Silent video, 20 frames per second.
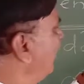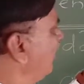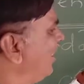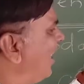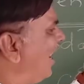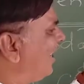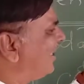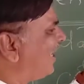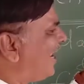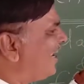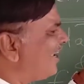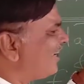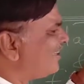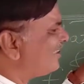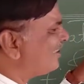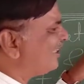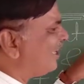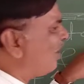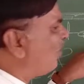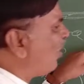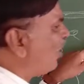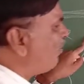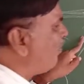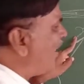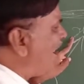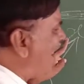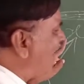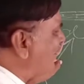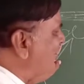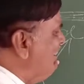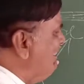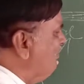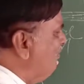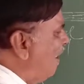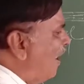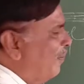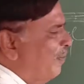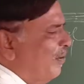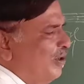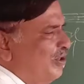data x cannot be accessed
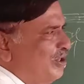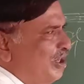by function